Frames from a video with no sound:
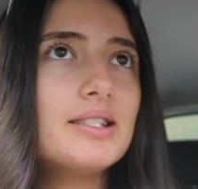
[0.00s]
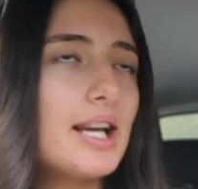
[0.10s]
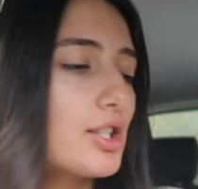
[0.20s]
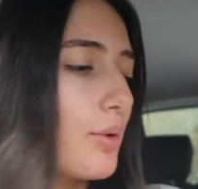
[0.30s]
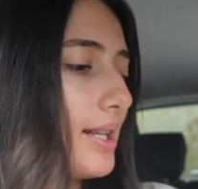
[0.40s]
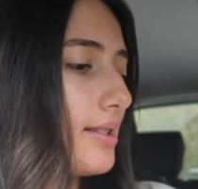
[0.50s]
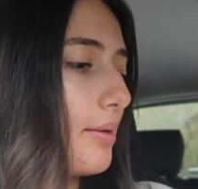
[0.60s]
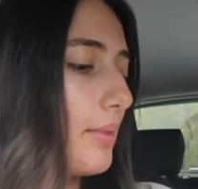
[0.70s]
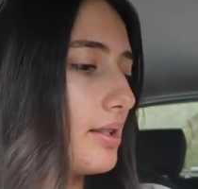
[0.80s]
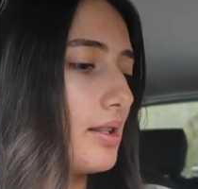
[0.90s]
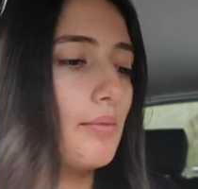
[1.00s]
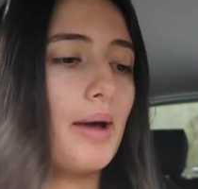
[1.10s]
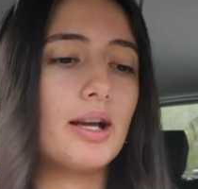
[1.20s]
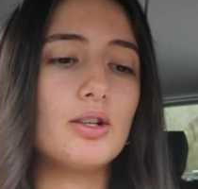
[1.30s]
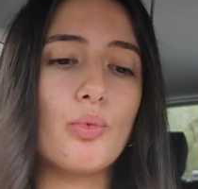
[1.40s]
Tastes quite similar to the
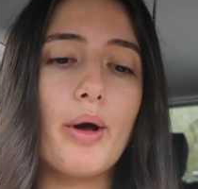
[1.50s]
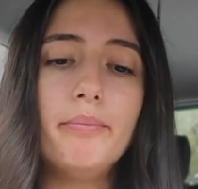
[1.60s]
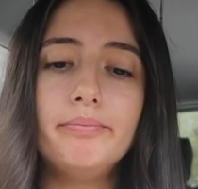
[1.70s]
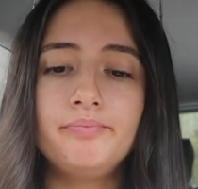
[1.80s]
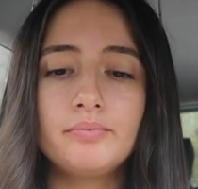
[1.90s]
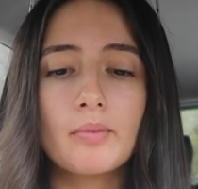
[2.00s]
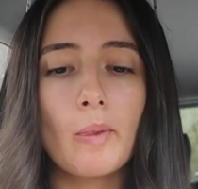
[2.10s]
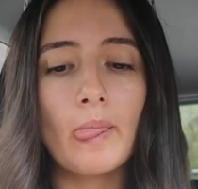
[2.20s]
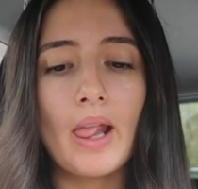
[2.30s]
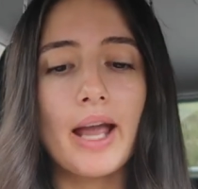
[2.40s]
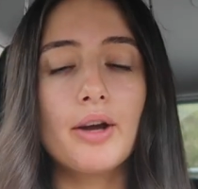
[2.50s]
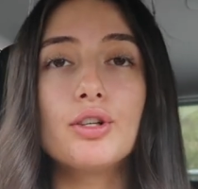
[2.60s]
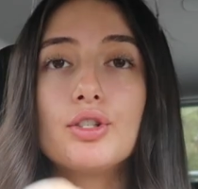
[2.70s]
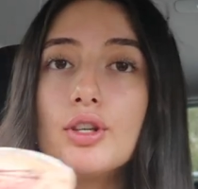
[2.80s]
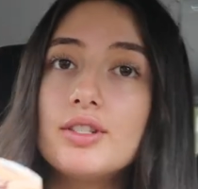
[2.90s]
Macca's one. I got
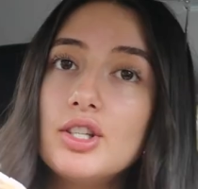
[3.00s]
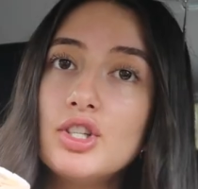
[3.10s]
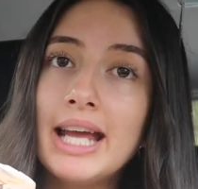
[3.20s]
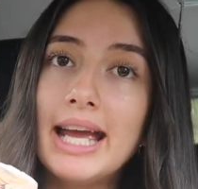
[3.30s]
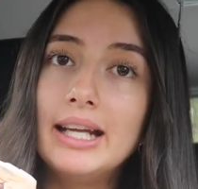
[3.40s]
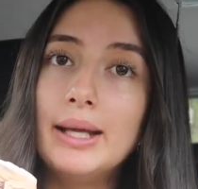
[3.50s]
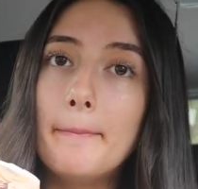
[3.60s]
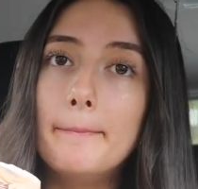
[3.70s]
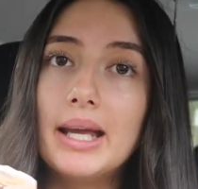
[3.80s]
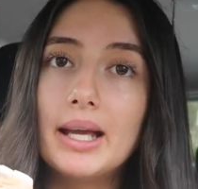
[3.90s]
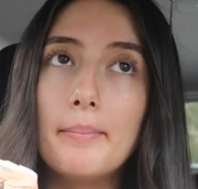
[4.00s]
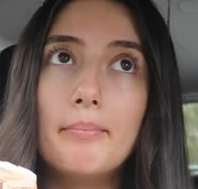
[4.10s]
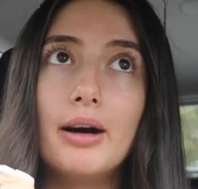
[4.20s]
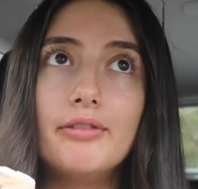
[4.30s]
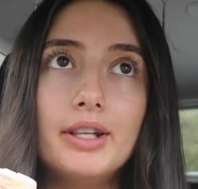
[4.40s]
a sausage and egg
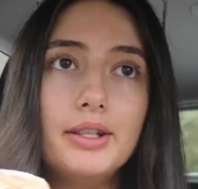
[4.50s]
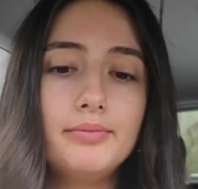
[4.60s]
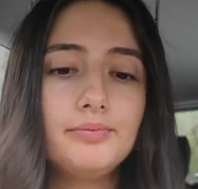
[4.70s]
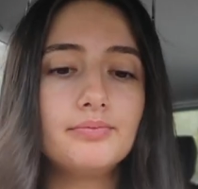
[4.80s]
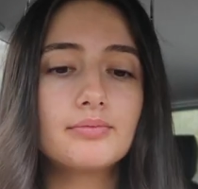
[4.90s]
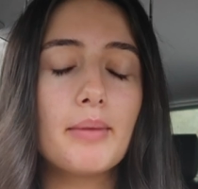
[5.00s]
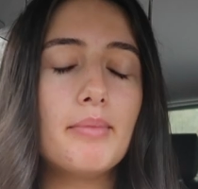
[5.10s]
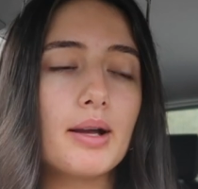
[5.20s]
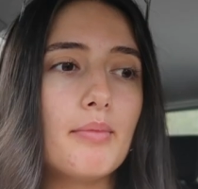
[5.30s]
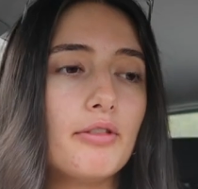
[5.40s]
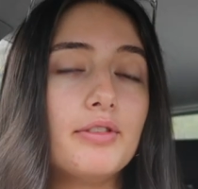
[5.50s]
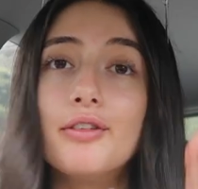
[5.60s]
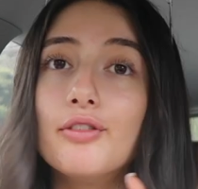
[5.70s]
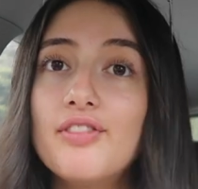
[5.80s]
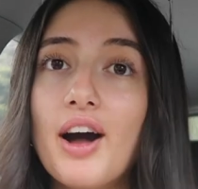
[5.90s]
McMuffin.
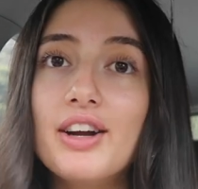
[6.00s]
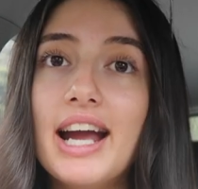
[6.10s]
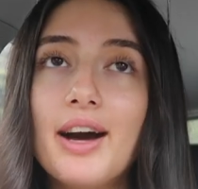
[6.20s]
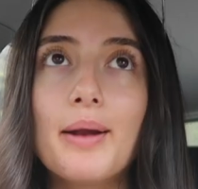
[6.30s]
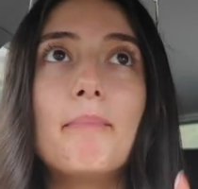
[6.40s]
McMuffin, far out,